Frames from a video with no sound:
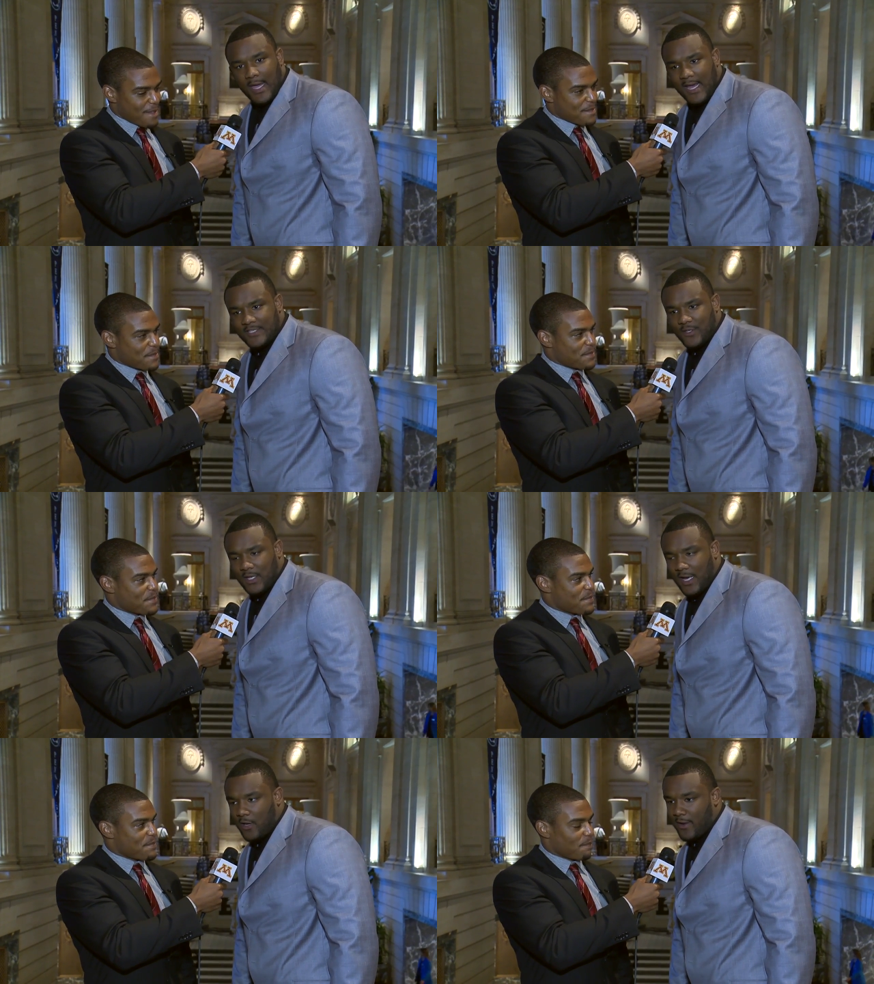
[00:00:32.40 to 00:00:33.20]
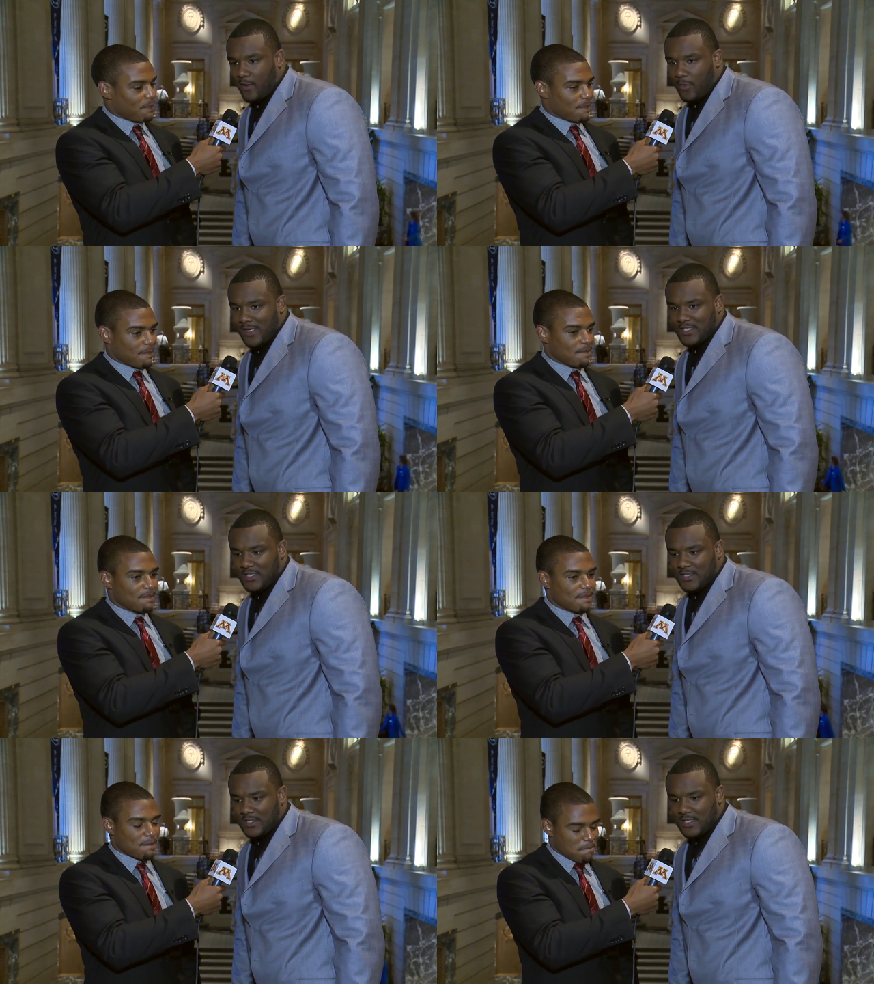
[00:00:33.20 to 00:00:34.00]
Speaker 1: answering a lot of great
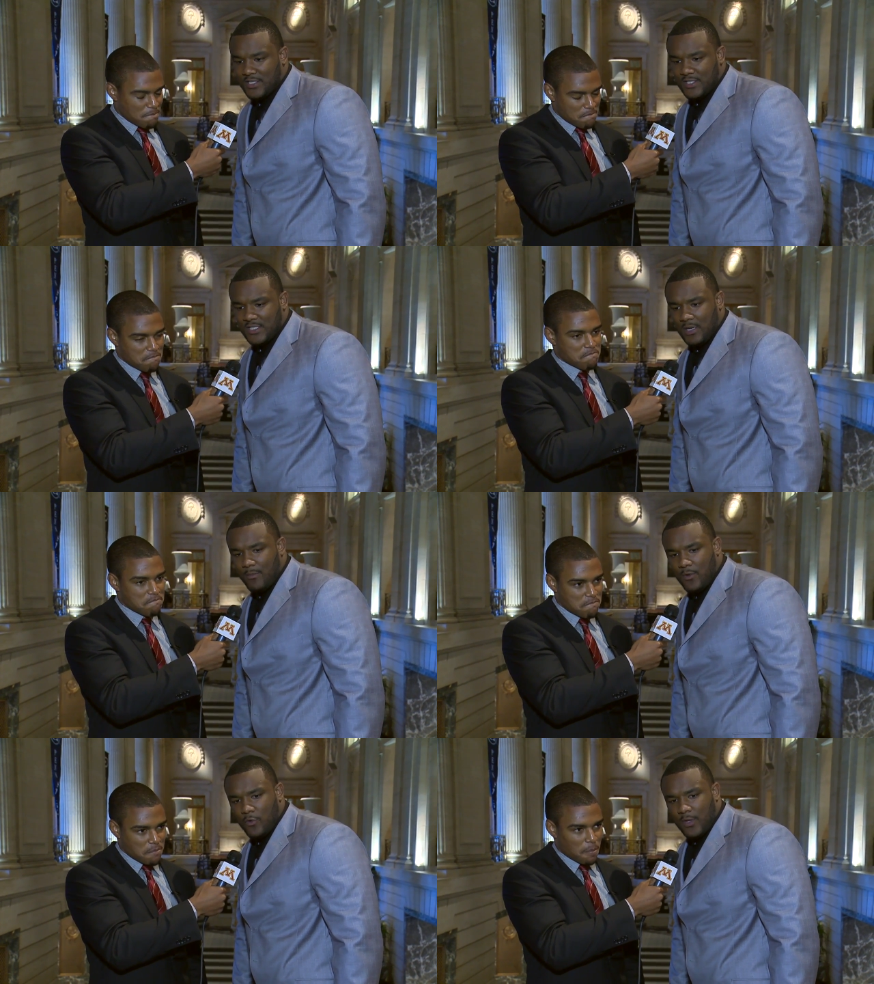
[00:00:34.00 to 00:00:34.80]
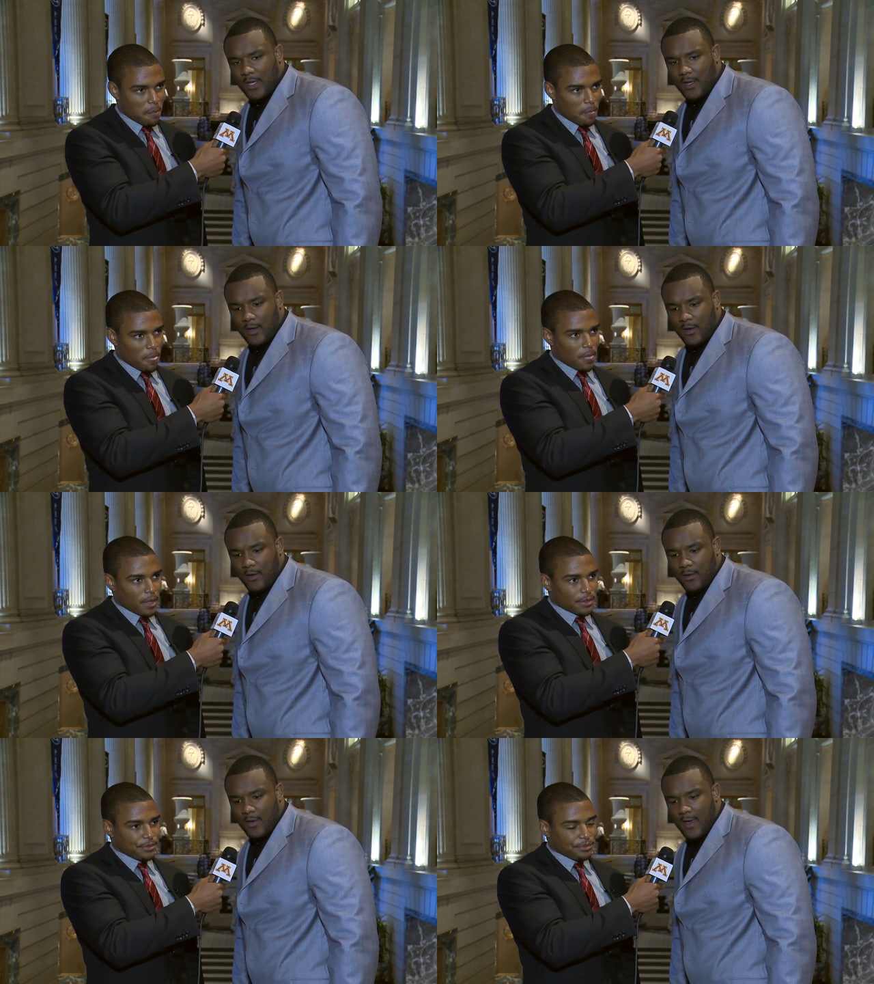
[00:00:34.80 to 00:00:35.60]
questions, and it's just something new that.
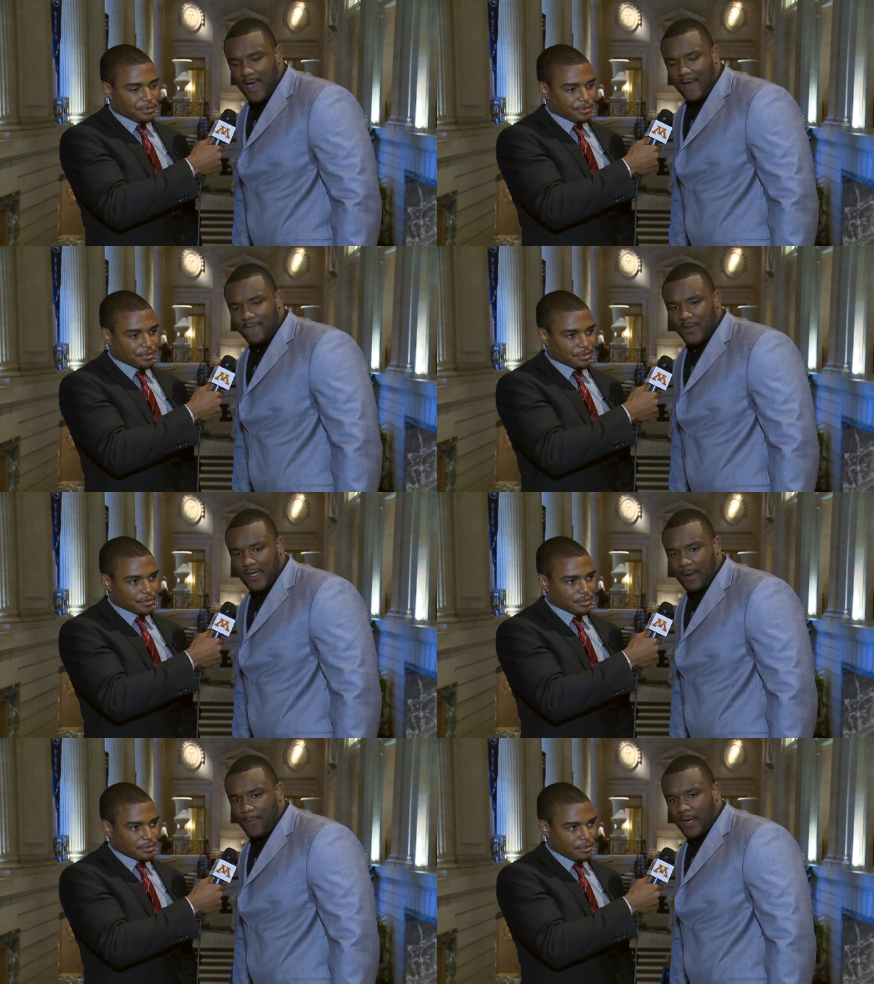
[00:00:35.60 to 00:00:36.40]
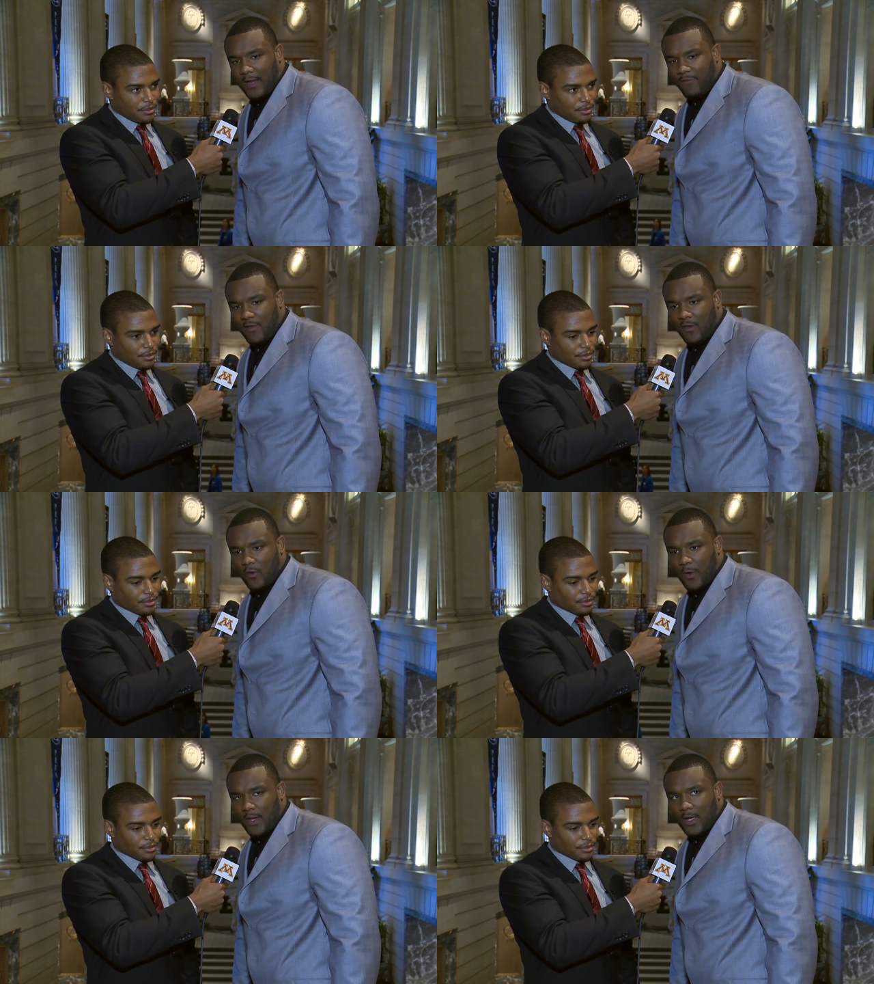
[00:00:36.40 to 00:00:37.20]
Uh, I feel like I probably have to
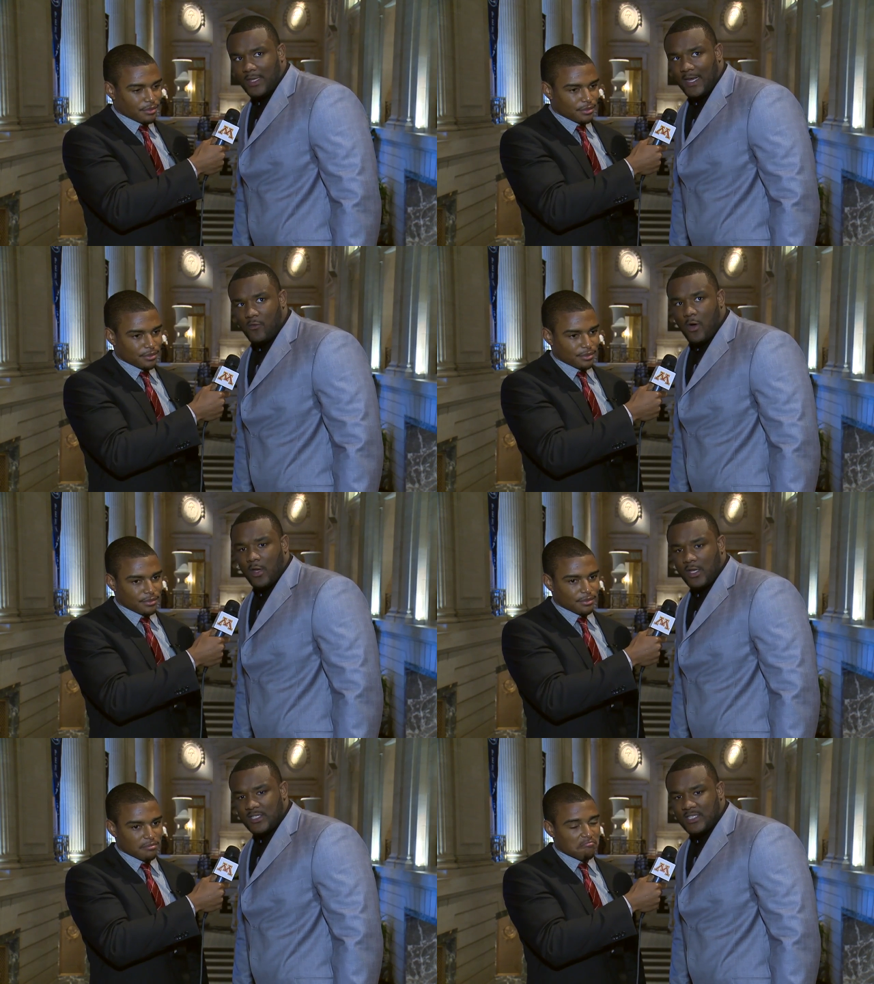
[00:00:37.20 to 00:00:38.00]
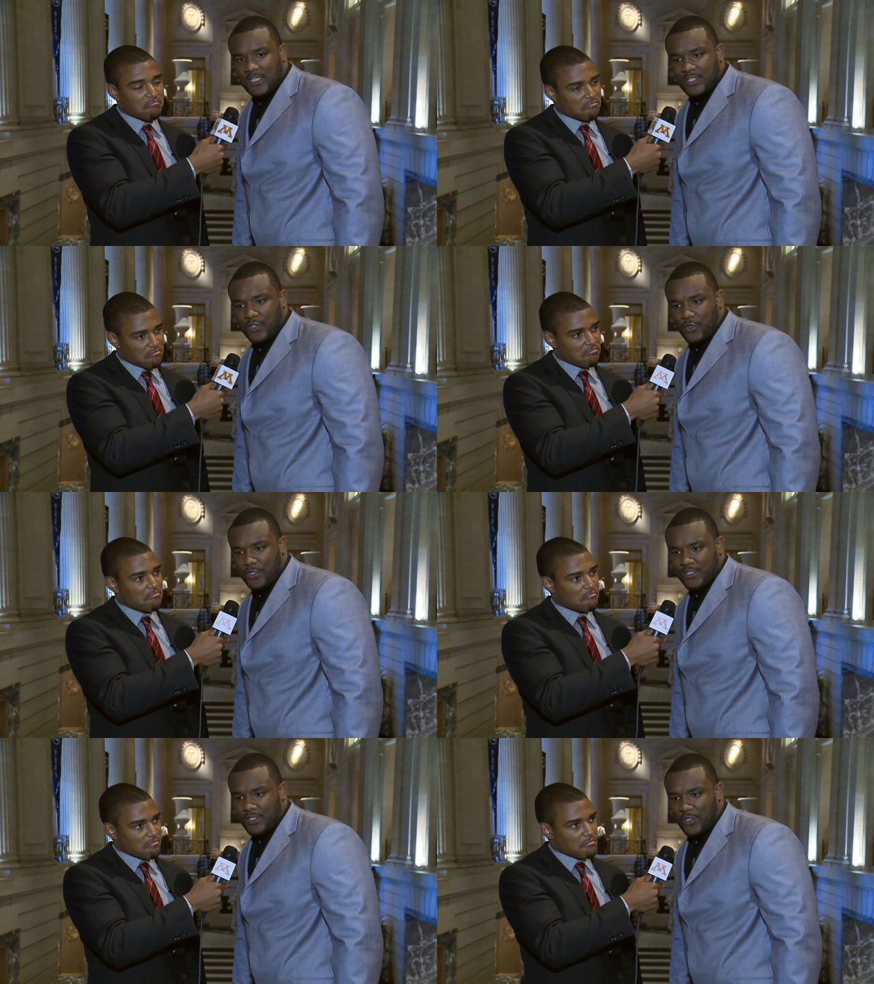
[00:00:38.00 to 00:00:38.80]
deal with later on in the season or
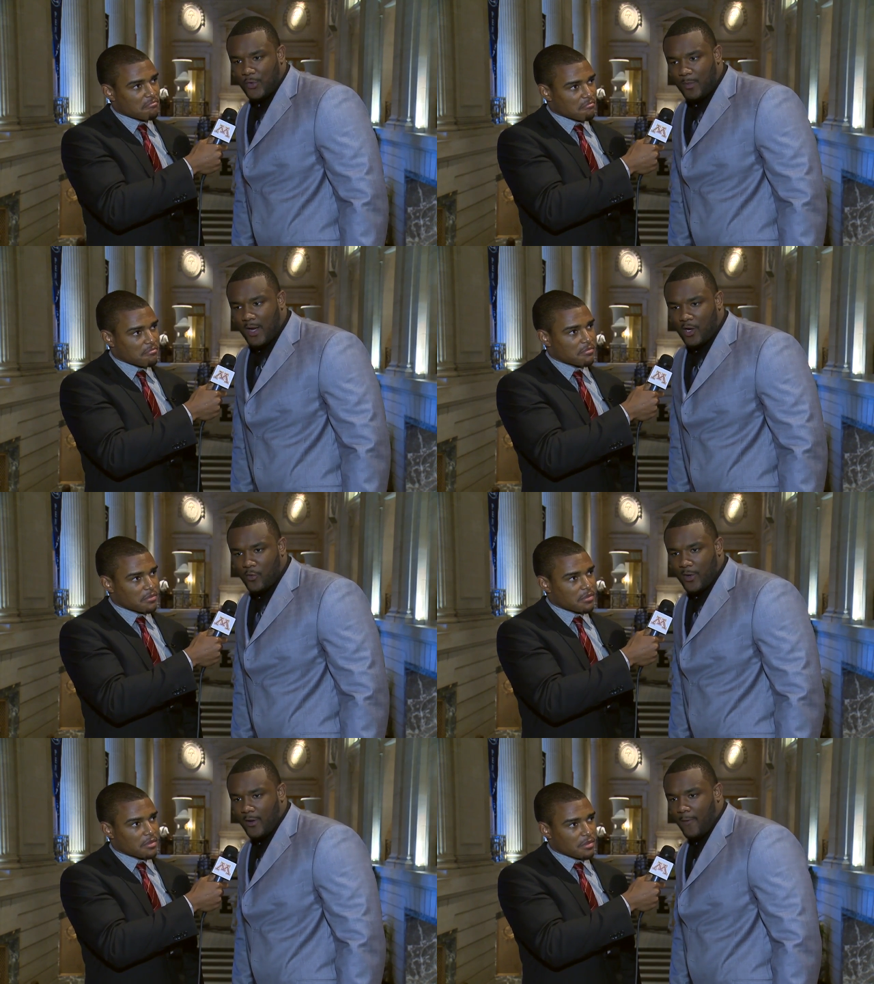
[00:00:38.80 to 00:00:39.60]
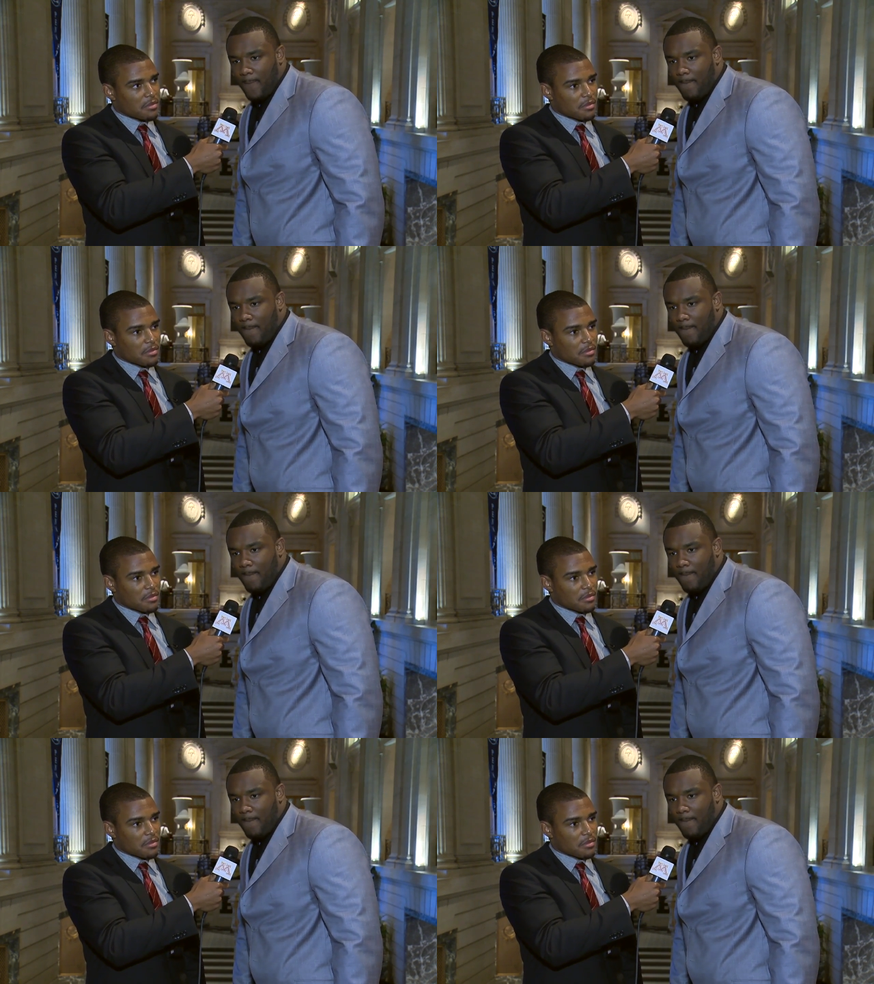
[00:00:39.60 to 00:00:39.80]
just, you know, in my career.